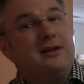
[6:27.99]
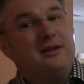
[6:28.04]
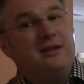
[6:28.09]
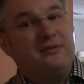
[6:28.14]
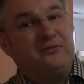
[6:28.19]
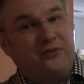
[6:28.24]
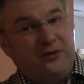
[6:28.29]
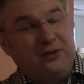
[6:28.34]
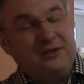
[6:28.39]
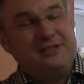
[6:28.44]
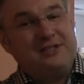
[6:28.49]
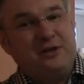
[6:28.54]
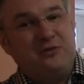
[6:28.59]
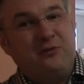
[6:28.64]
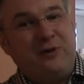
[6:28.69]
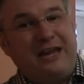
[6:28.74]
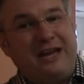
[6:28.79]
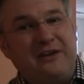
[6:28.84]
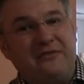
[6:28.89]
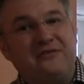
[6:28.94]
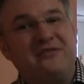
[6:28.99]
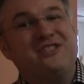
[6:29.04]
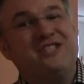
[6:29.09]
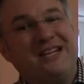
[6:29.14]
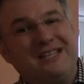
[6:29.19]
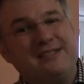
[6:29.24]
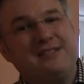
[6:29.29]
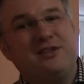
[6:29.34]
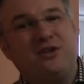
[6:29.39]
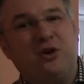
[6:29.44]
The Forrester Wave
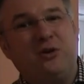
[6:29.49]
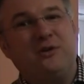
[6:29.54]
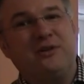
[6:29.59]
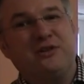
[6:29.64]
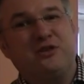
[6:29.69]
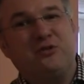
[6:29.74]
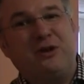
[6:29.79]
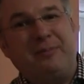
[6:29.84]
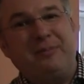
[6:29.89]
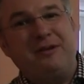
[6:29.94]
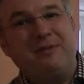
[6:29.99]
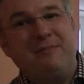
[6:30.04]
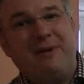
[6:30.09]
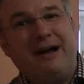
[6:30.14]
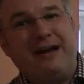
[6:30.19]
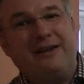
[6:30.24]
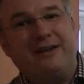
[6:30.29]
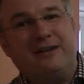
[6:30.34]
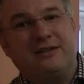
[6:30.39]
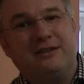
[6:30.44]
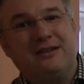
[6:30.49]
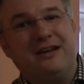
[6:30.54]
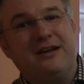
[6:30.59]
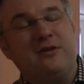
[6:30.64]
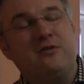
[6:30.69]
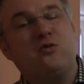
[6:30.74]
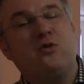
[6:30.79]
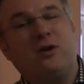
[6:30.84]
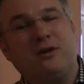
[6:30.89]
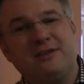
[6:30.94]
just called
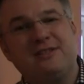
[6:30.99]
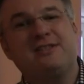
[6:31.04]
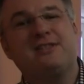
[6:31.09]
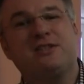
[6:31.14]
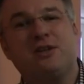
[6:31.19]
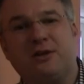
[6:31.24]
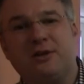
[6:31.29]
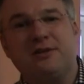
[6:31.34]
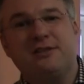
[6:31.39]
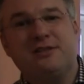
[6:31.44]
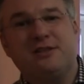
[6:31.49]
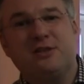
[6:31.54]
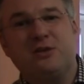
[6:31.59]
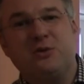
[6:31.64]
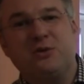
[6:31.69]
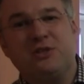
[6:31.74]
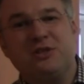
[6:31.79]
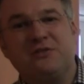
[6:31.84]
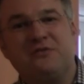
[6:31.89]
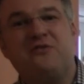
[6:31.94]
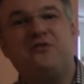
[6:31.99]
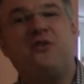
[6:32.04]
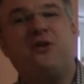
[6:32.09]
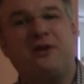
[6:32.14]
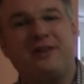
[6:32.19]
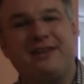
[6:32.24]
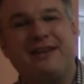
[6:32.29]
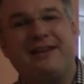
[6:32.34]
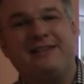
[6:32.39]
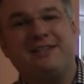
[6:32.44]
RapidMiner a rock solid solution
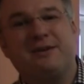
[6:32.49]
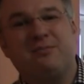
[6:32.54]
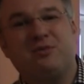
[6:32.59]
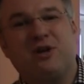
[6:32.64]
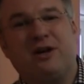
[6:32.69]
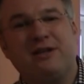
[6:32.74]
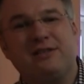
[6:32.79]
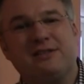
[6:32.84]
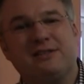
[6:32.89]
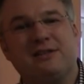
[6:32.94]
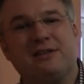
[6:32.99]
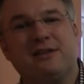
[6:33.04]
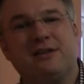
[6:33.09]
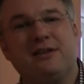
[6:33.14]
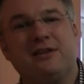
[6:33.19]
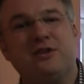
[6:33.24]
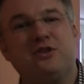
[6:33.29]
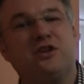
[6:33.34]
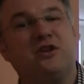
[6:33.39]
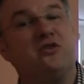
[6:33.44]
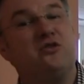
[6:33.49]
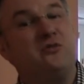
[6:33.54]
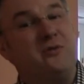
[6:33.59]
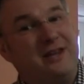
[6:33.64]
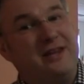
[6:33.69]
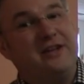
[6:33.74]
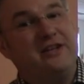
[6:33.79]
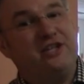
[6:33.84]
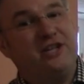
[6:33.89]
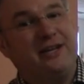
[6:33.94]
for the enterprise. You should
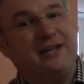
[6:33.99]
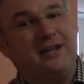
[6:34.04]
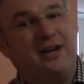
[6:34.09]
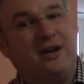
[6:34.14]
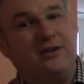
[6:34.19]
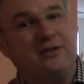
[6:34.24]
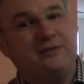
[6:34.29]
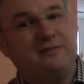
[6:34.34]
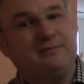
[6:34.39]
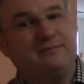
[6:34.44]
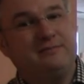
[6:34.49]
really check it out.